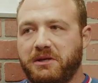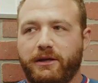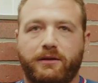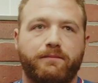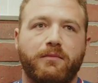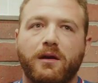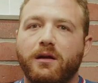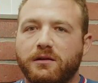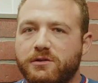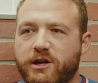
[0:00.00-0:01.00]
like
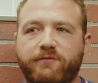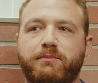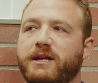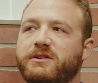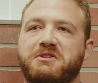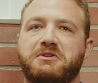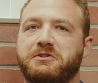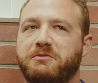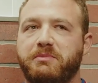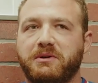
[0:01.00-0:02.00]
Jeff
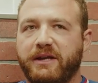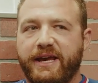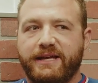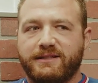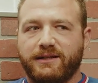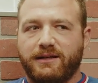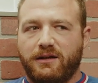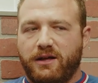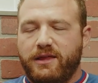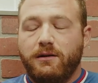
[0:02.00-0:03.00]
Bezos, Bill Gates. Like,
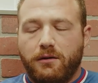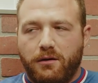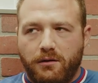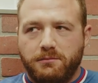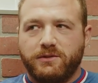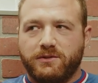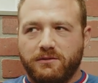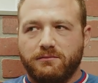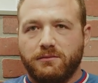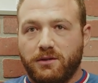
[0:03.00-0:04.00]
I think almost
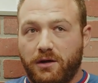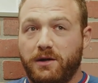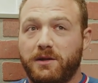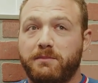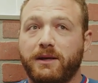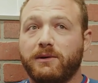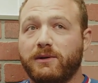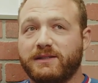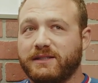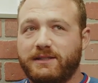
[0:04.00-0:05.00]
all the big
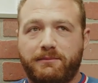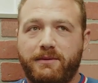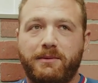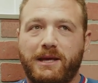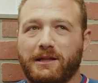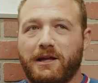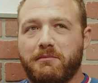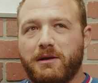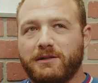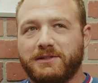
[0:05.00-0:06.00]
ones, except maybe
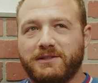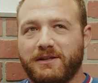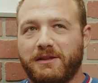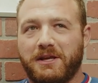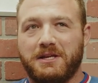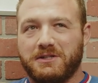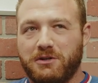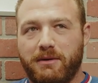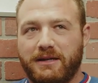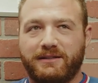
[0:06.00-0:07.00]
Elon Musk, because I think his
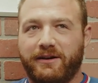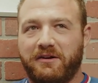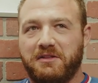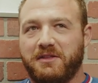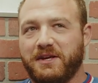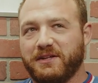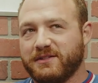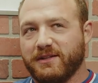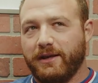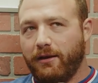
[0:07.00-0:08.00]
humanitarian thing
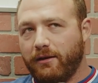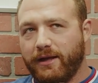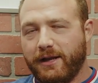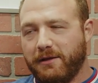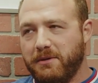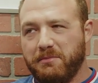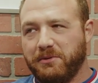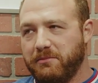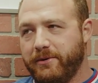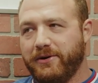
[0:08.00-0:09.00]
is like getting
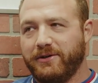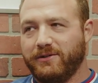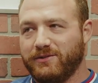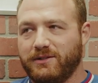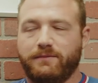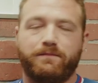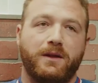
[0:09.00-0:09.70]
people to Mars. And